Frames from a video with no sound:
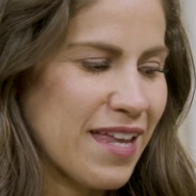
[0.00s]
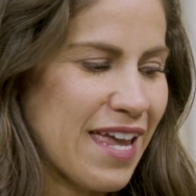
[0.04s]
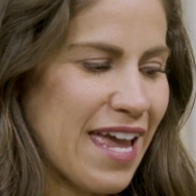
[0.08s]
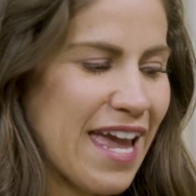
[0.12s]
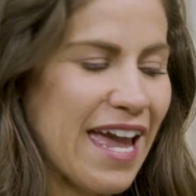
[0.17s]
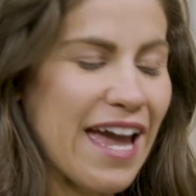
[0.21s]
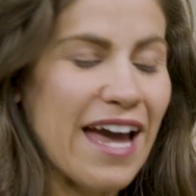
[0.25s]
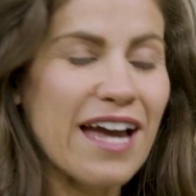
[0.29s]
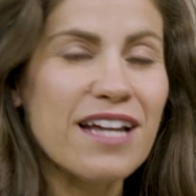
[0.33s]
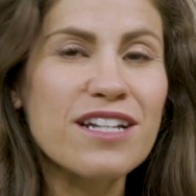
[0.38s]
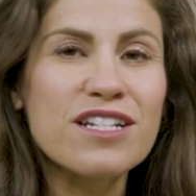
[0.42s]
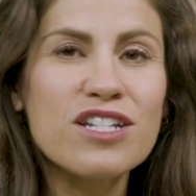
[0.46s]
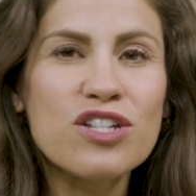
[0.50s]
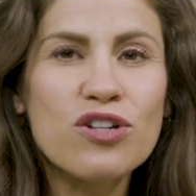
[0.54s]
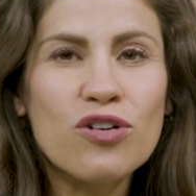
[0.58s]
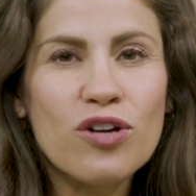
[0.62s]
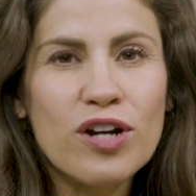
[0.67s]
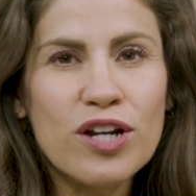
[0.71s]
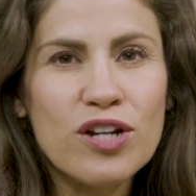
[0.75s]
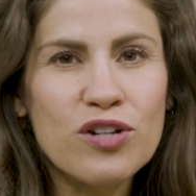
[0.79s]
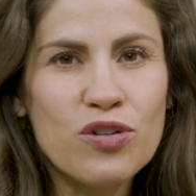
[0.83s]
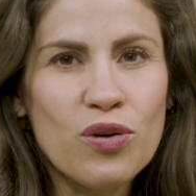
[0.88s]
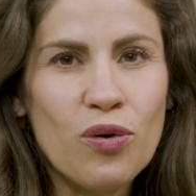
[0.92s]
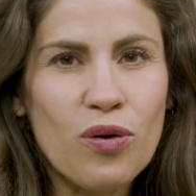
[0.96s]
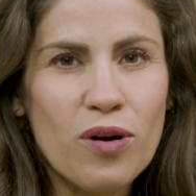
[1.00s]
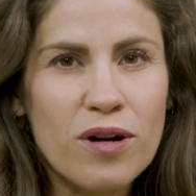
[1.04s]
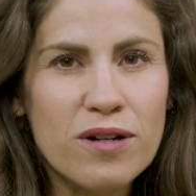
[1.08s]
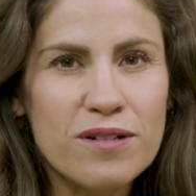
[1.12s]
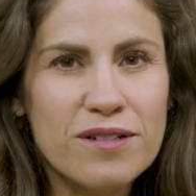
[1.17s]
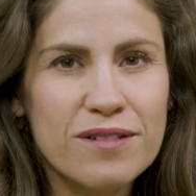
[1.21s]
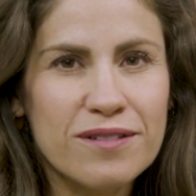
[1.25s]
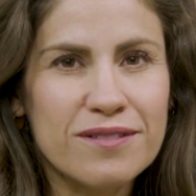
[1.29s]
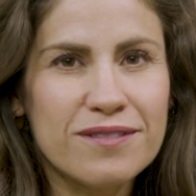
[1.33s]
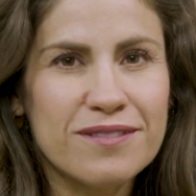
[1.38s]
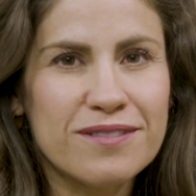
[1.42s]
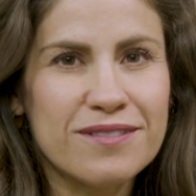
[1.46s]
and you're ignored.
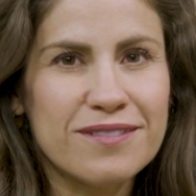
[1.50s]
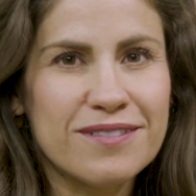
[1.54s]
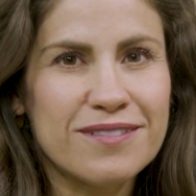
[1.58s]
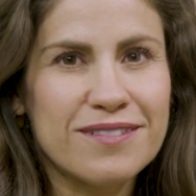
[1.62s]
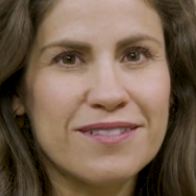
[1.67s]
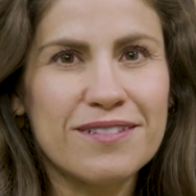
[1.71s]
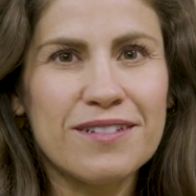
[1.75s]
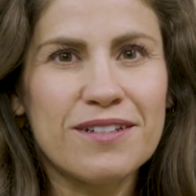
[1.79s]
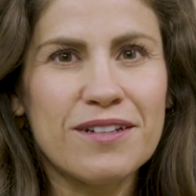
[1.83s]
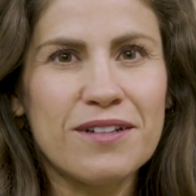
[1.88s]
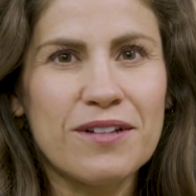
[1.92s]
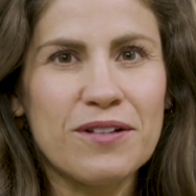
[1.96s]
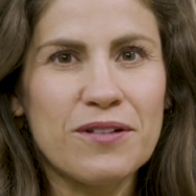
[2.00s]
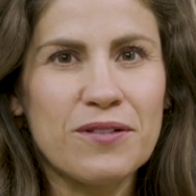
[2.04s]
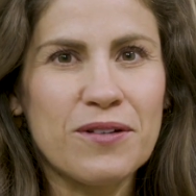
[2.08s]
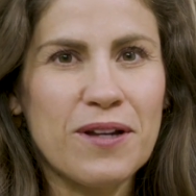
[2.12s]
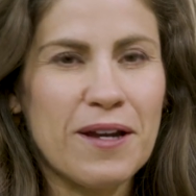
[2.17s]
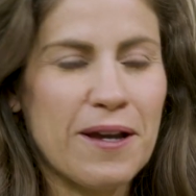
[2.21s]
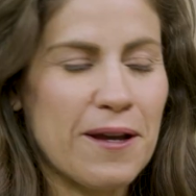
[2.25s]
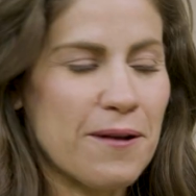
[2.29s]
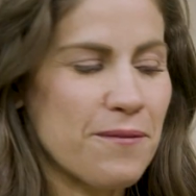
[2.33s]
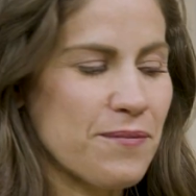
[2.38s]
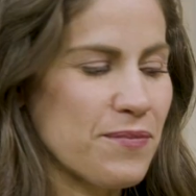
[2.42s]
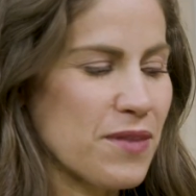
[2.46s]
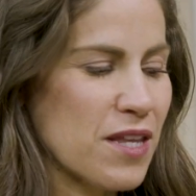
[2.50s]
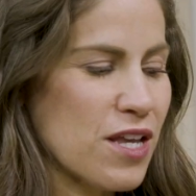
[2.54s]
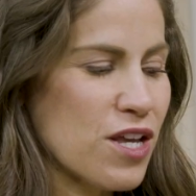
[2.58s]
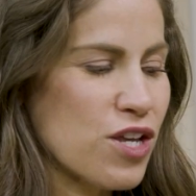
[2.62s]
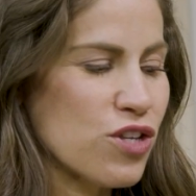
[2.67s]
Okay?